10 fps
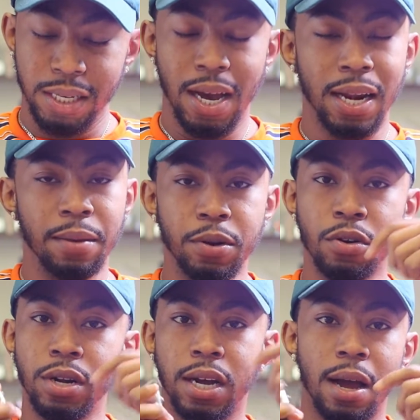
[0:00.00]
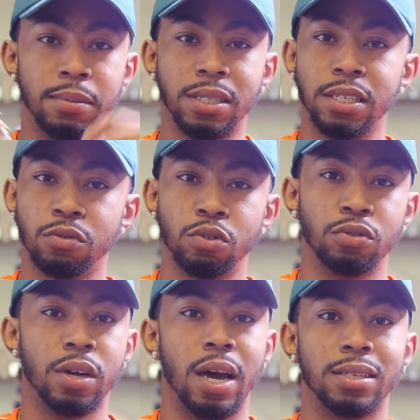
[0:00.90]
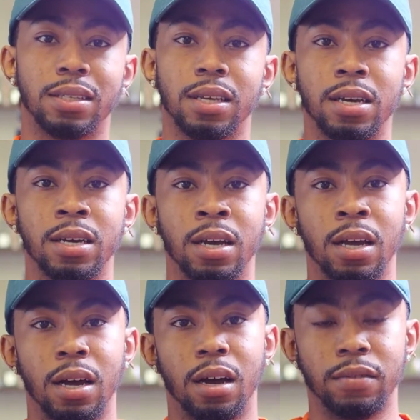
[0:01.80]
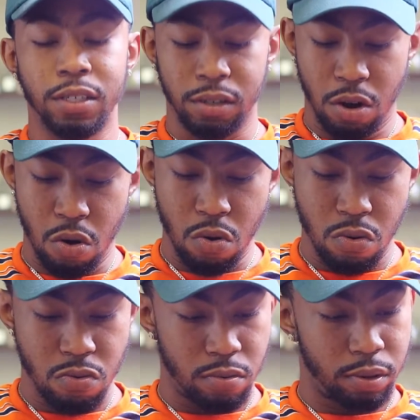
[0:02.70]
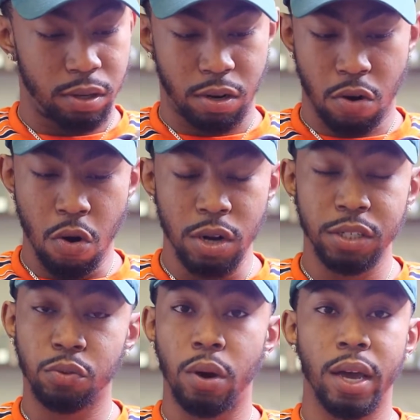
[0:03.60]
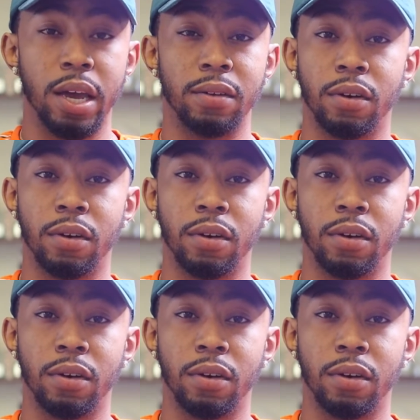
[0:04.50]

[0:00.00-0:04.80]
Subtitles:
Y'all let me know in the comment section what you guys think of this whole cordless wave.